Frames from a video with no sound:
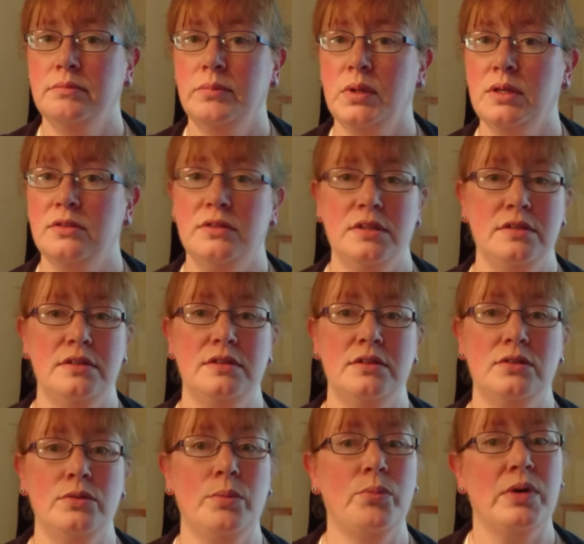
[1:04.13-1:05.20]
because this is
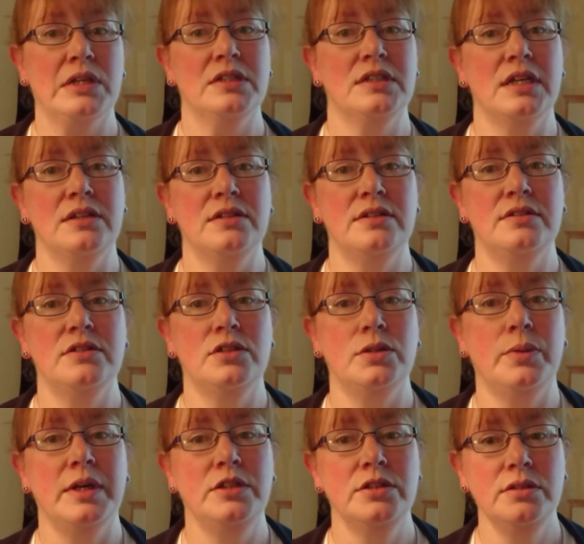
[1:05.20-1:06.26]
an unprecedented
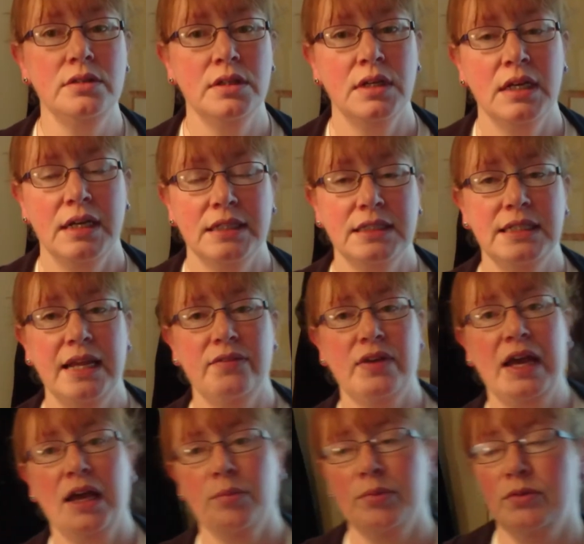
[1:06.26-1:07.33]
situation. It's never
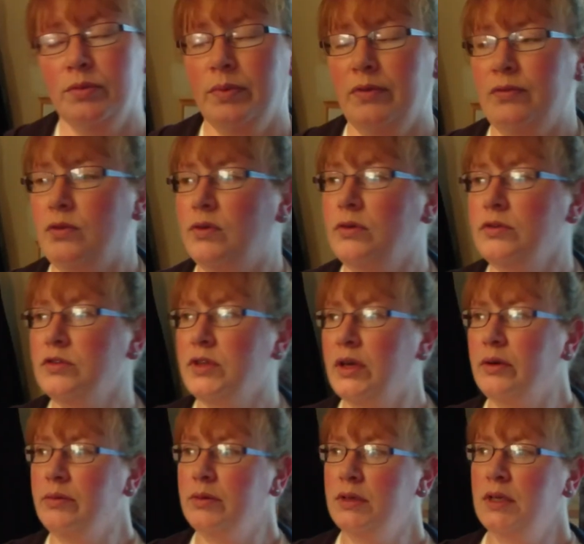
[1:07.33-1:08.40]
happened before,
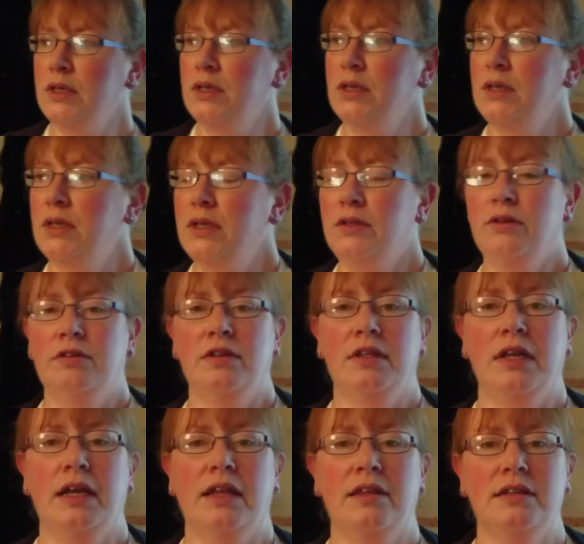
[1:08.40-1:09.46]
so nothing
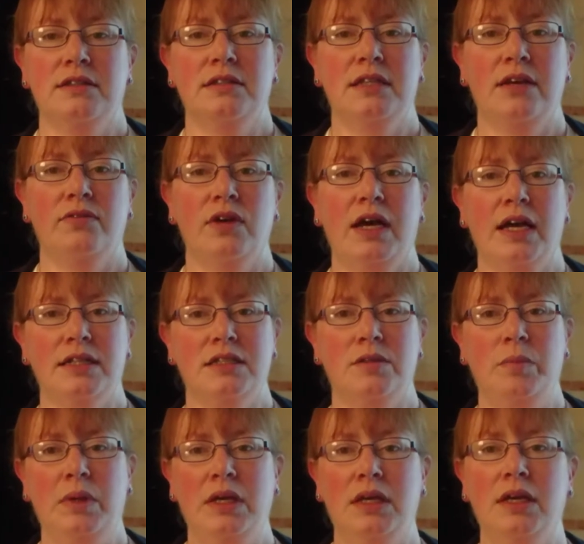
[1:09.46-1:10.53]
like this has ever had to
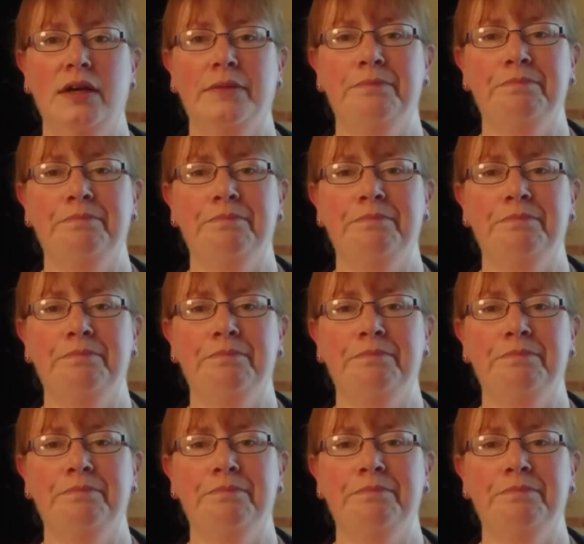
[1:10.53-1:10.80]
be